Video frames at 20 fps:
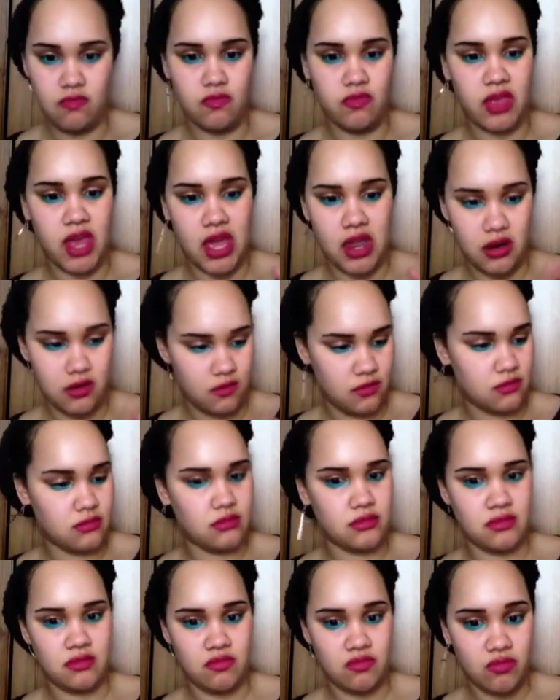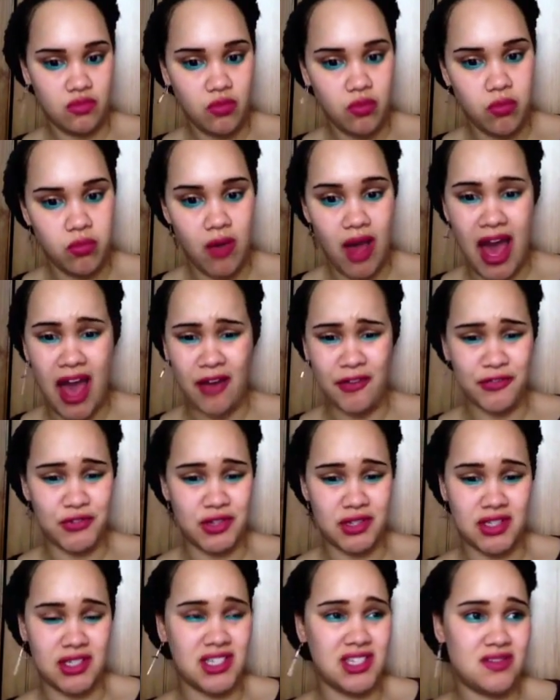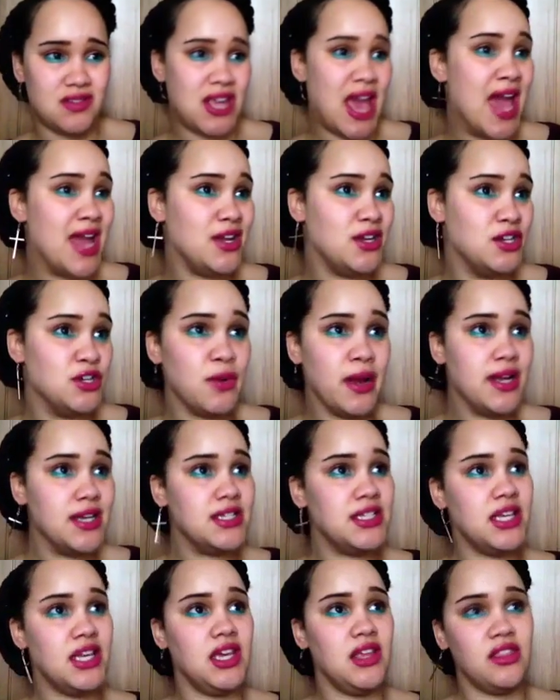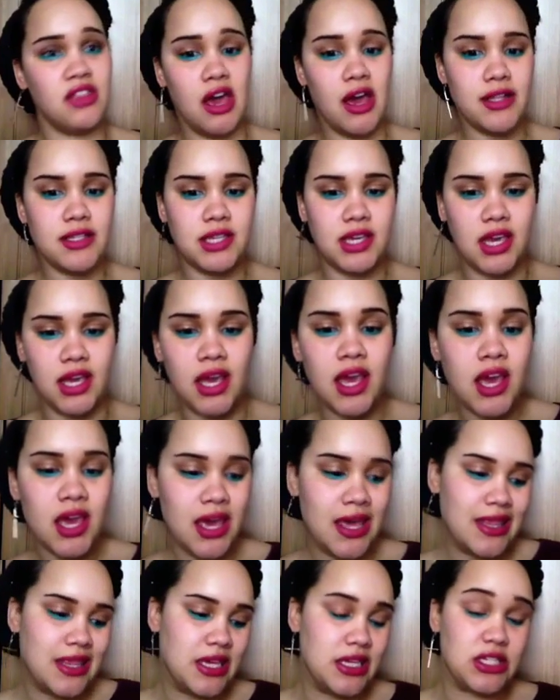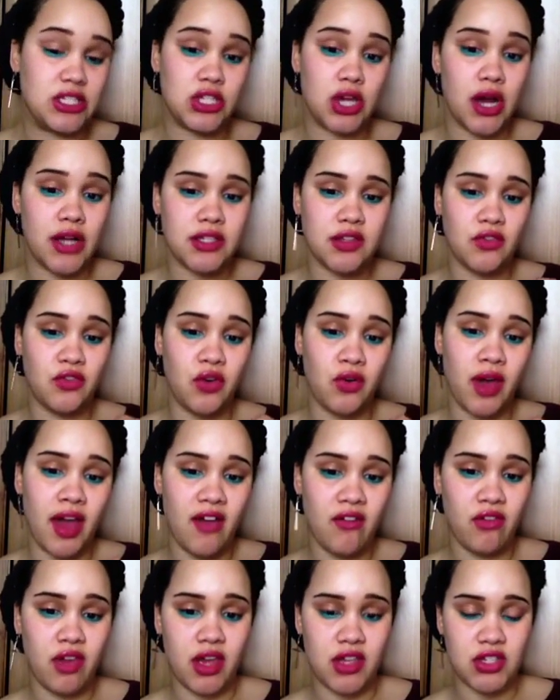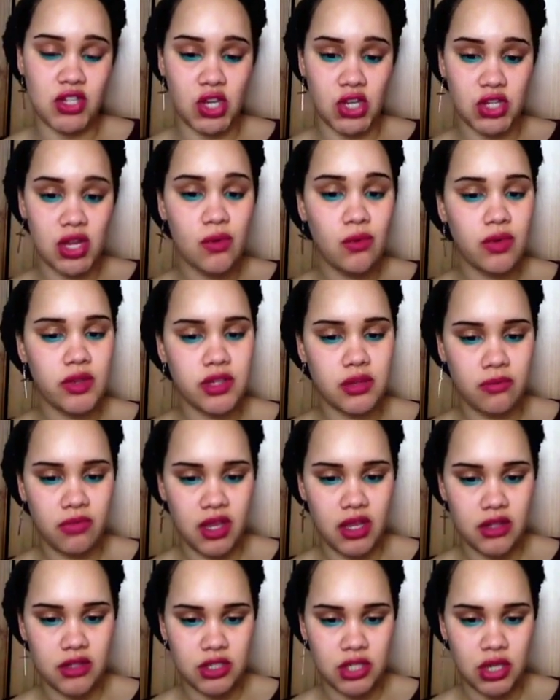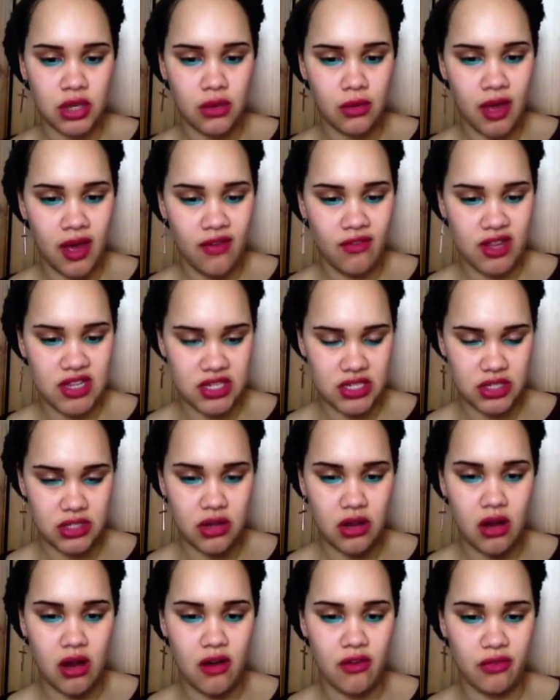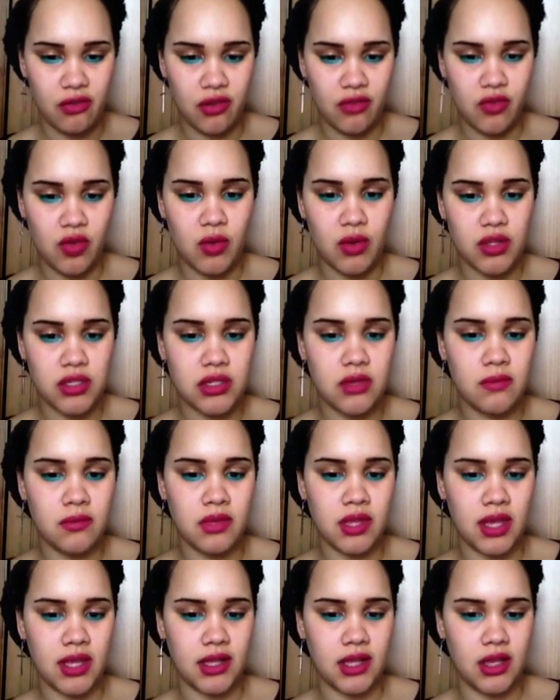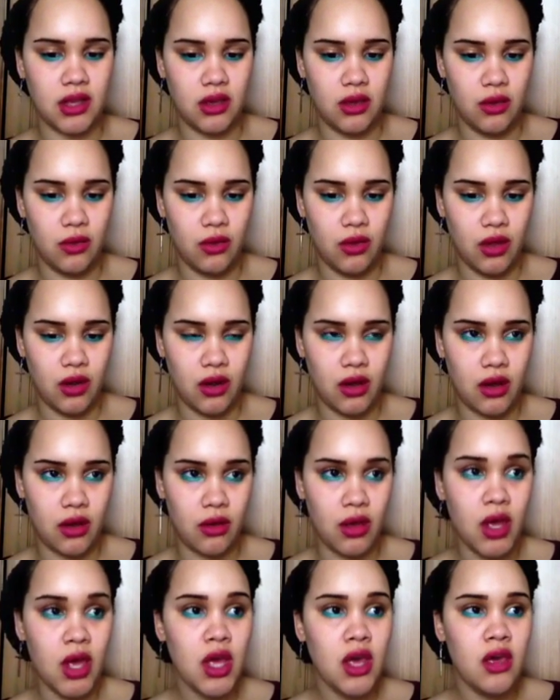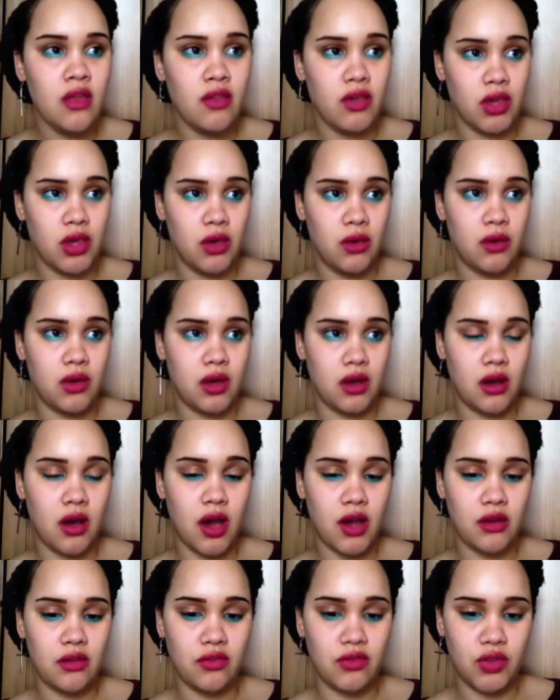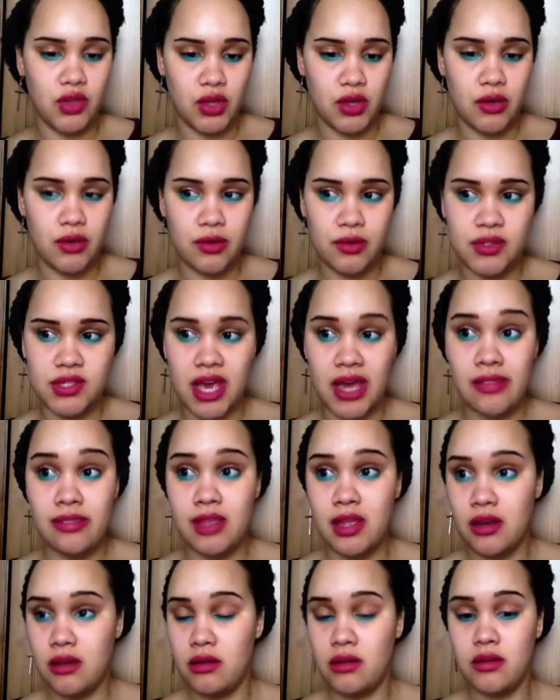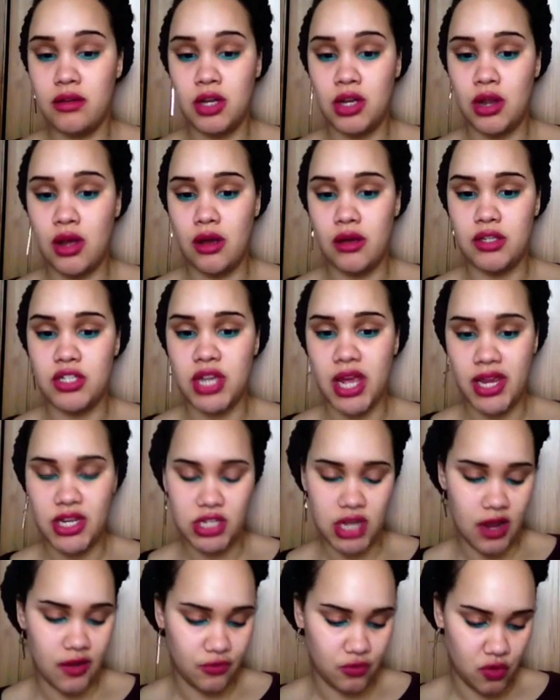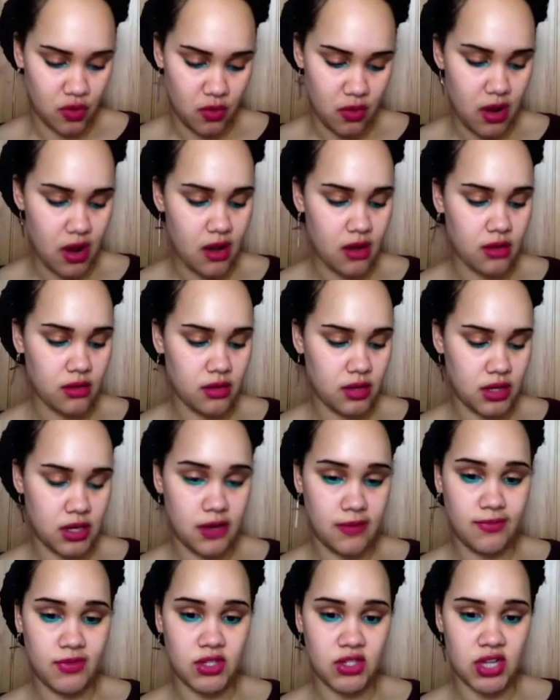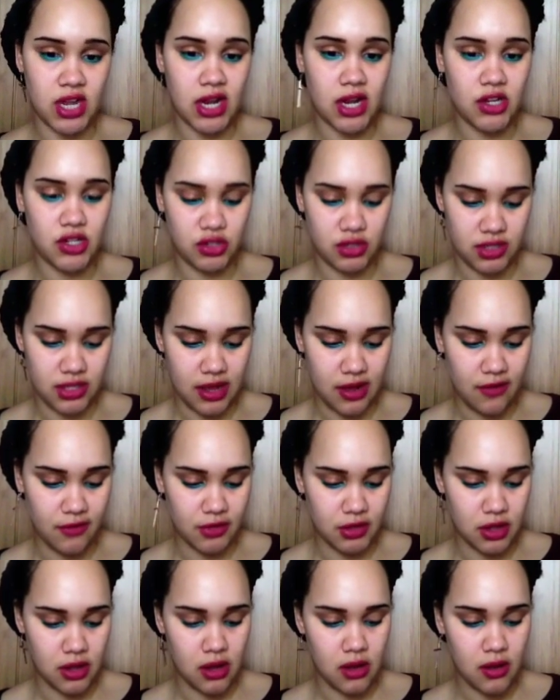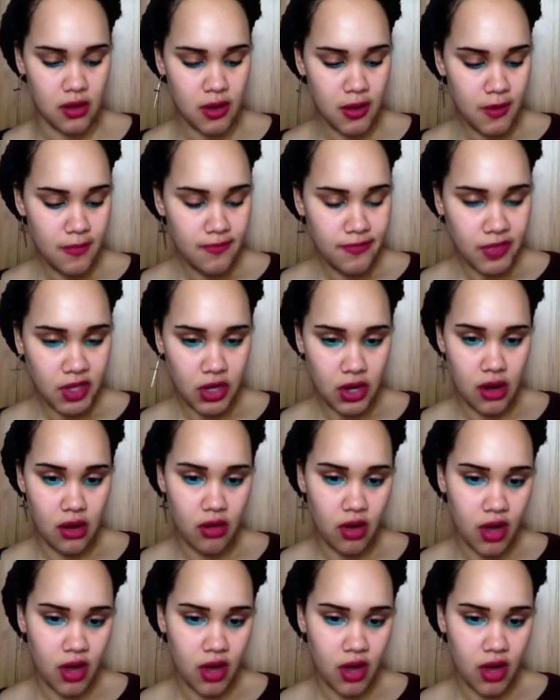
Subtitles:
then after 10, 20, 30, these start to feel heavier. So you don't want something too heavy to start off with. You want something that you know, you can kind of use, and then, you know, change it after a while to challenge yourself. So, you know, I